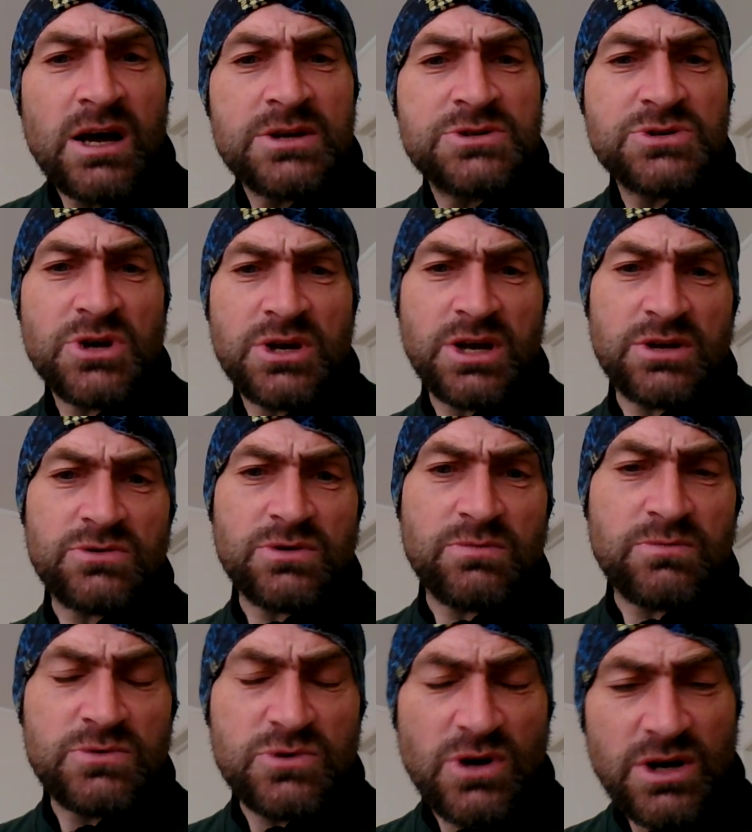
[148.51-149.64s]

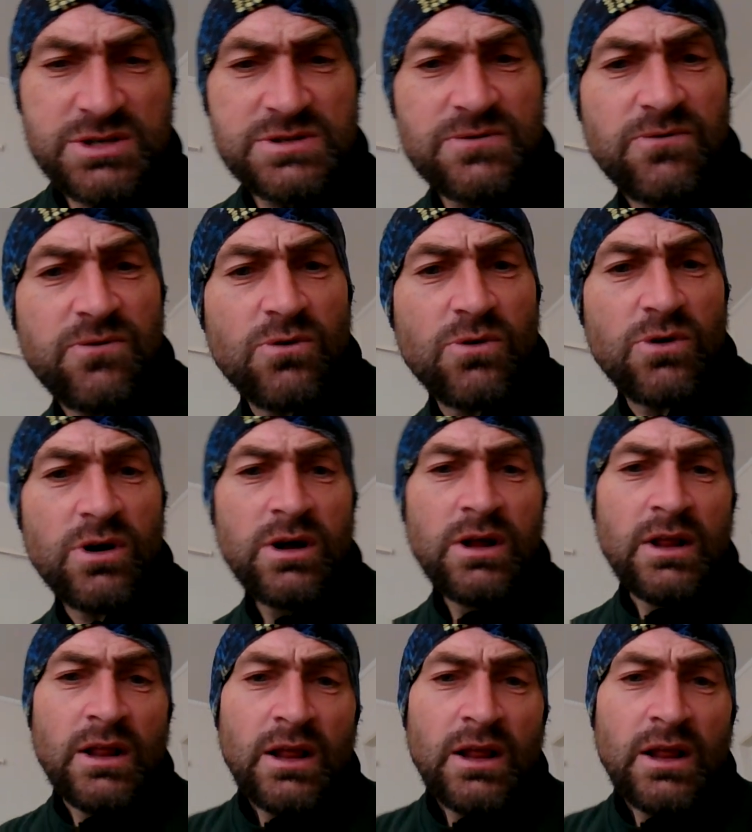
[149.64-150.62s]
psychiatric drugs for